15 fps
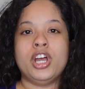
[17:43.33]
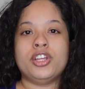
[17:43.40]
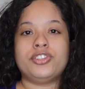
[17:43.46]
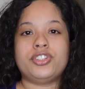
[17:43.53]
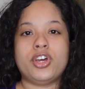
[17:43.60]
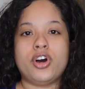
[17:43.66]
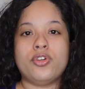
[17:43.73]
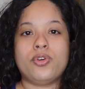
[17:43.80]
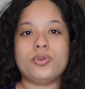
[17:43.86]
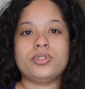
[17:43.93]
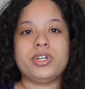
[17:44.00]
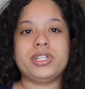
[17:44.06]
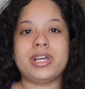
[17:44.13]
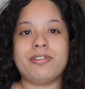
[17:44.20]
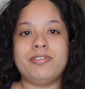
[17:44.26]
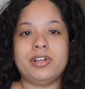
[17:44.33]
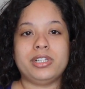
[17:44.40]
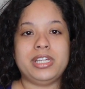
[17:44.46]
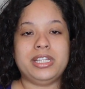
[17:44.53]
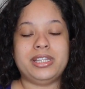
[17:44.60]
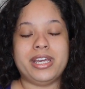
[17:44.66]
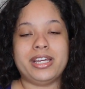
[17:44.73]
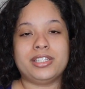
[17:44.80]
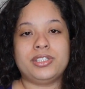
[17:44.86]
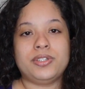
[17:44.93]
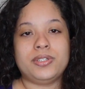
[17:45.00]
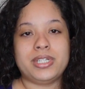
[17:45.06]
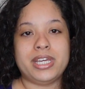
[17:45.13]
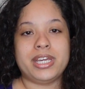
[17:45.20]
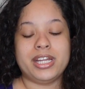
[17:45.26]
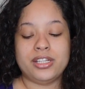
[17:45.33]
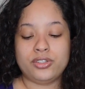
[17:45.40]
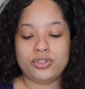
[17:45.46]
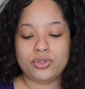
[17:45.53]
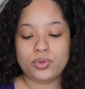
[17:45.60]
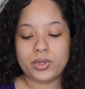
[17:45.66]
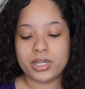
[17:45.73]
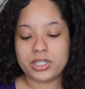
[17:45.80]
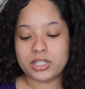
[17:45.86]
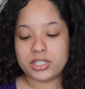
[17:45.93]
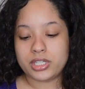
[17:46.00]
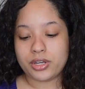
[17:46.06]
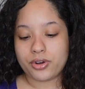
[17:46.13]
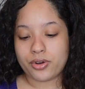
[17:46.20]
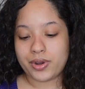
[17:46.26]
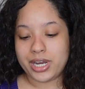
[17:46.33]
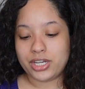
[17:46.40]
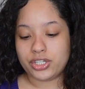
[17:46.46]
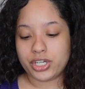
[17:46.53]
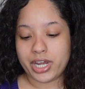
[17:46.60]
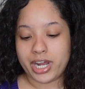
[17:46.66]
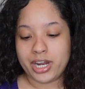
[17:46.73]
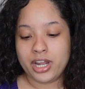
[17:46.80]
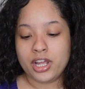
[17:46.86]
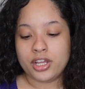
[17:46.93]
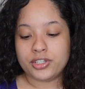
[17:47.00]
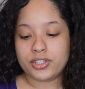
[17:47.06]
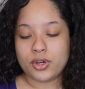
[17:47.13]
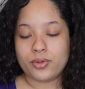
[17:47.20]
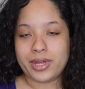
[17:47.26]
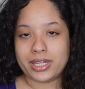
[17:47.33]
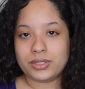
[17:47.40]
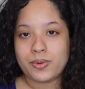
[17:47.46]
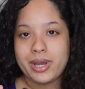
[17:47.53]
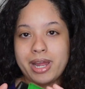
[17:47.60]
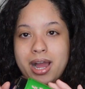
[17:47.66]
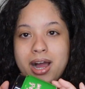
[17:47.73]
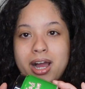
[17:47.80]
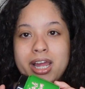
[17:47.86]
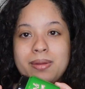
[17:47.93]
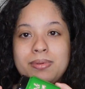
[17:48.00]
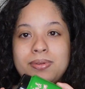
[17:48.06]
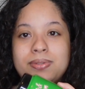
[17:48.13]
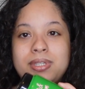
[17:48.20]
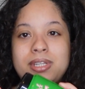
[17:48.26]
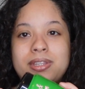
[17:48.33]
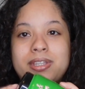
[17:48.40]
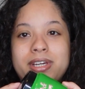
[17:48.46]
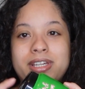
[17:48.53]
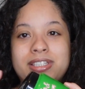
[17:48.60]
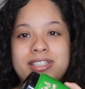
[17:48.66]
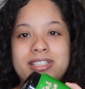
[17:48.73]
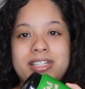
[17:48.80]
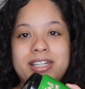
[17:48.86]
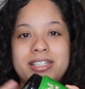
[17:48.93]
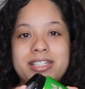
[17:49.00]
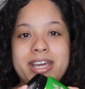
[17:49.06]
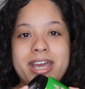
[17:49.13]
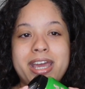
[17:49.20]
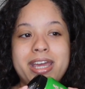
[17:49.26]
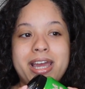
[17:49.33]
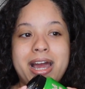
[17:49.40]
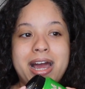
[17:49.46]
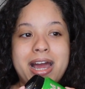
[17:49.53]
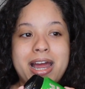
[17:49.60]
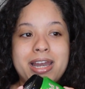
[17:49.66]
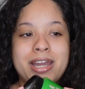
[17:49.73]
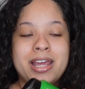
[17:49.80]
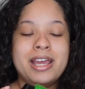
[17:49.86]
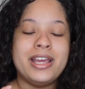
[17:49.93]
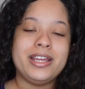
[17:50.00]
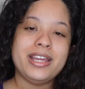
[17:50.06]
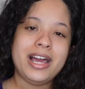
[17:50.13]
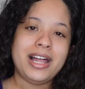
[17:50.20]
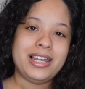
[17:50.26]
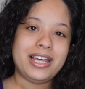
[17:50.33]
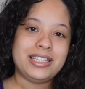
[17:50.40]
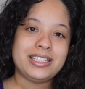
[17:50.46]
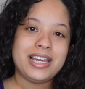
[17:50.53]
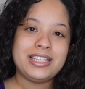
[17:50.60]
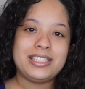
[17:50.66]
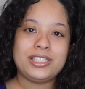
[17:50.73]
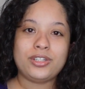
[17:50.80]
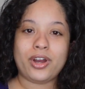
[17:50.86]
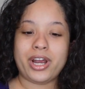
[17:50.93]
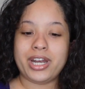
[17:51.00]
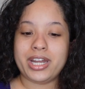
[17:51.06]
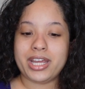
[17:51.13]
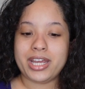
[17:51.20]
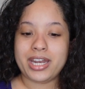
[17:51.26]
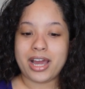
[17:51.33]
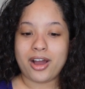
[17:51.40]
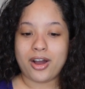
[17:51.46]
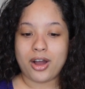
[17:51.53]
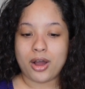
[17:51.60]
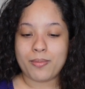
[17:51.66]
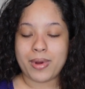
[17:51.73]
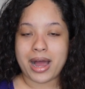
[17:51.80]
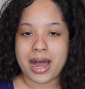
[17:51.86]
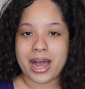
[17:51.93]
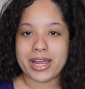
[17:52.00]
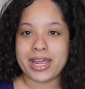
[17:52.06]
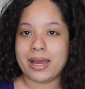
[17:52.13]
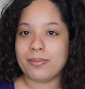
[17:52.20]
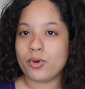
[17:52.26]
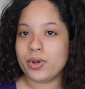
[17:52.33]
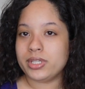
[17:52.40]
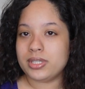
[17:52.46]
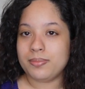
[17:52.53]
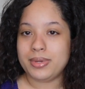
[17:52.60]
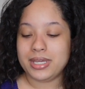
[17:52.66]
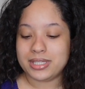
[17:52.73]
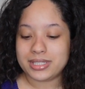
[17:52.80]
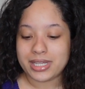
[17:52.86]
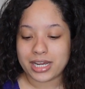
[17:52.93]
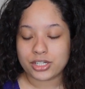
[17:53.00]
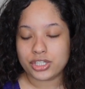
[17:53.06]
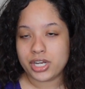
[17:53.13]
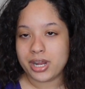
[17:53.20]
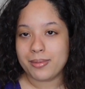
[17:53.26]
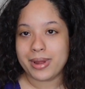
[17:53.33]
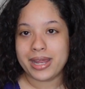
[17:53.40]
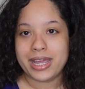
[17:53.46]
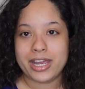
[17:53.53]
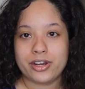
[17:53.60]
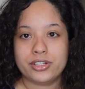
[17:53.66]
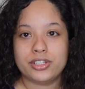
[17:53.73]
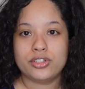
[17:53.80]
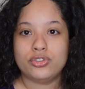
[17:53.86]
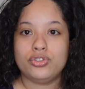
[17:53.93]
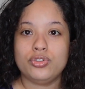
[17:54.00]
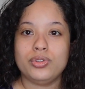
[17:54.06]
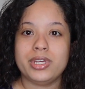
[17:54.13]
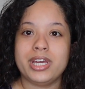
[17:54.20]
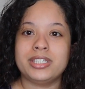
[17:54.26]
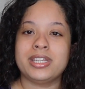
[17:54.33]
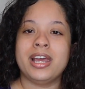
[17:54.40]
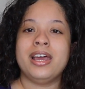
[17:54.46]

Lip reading: So those are definitely things to take into consideration. So that's why I'm using this today. And yeah, let's get started. I am going to be sectioning my hair to do this.